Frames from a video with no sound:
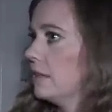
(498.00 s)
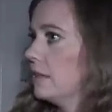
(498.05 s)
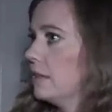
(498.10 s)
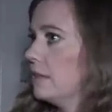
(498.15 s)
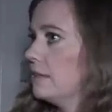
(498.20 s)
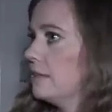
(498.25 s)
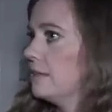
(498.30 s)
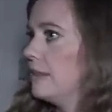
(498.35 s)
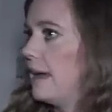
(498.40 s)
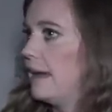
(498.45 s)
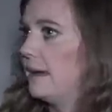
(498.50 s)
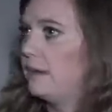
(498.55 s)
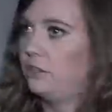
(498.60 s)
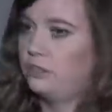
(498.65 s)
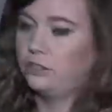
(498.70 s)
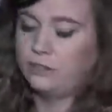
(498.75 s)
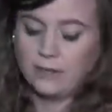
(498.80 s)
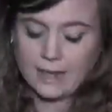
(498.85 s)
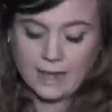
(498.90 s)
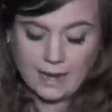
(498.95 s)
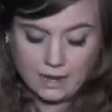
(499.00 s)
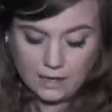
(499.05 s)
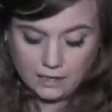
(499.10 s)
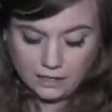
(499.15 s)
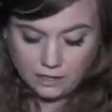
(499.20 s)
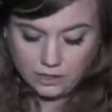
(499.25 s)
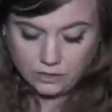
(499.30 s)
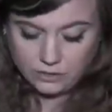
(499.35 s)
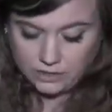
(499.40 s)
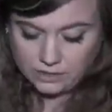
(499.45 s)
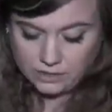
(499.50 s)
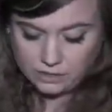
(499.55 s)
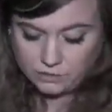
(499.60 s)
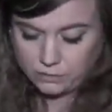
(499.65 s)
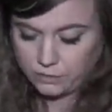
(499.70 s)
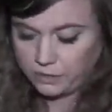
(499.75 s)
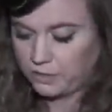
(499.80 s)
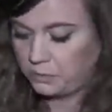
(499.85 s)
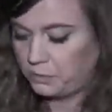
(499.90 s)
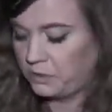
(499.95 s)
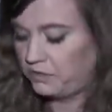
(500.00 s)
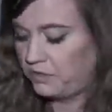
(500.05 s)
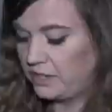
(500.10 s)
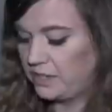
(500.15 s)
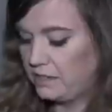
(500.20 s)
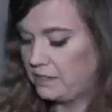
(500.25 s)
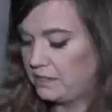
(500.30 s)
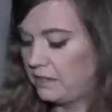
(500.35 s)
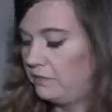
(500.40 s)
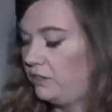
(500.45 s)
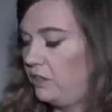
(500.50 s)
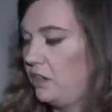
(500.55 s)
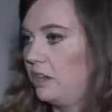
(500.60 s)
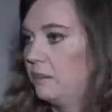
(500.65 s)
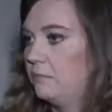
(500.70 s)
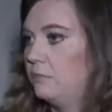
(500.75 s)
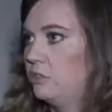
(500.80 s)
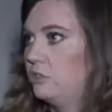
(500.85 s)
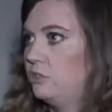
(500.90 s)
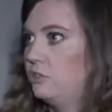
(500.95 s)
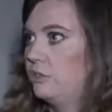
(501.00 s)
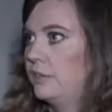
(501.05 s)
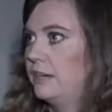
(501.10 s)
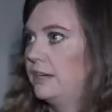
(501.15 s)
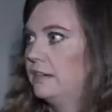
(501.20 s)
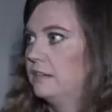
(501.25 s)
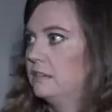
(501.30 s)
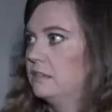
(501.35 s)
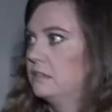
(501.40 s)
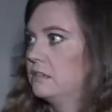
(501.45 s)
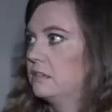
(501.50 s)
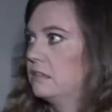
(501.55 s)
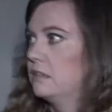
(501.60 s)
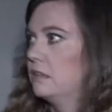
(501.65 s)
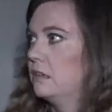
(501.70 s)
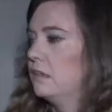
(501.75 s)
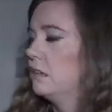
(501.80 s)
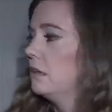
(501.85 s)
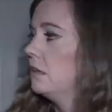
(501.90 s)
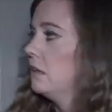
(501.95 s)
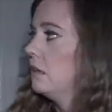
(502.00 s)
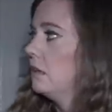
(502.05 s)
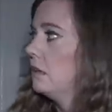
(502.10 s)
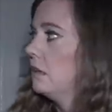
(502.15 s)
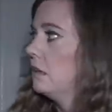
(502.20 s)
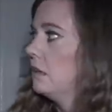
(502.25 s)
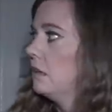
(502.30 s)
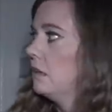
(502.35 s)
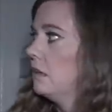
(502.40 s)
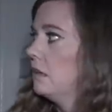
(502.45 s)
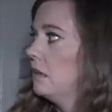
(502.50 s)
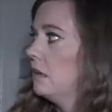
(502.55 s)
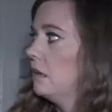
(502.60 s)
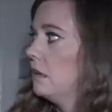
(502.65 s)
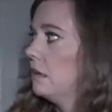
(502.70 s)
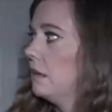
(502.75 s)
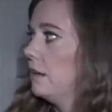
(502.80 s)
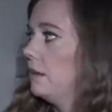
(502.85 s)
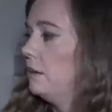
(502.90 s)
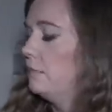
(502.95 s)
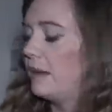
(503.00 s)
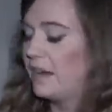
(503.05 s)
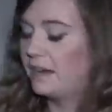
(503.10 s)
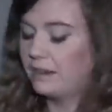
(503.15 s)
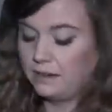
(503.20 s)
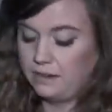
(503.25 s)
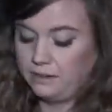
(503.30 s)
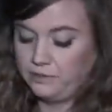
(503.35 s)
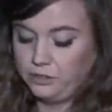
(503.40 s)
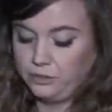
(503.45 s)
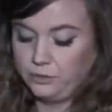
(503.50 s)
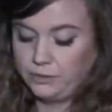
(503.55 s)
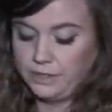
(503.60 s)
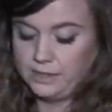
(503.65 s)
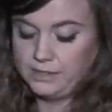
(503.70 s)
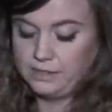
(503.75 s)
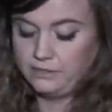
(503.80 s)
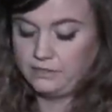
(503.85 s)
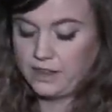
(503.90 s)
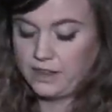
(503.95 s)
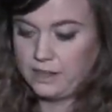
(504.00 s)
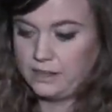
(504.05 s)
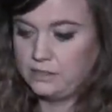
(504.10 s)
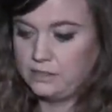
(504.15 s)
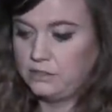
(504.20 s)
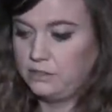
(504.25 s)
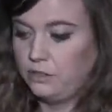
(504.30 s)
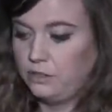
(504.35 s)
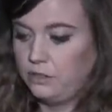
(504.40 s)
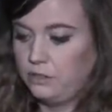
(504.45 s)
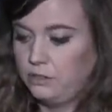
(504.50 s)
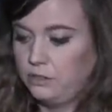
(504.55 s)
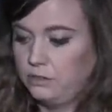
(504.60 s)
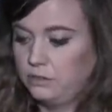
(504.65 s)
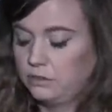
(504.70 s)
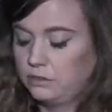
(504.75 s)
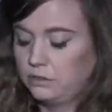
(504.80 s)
Is that you, Ann? Are you in this room with us? Have you come to join us? Can you make another noise if that is you?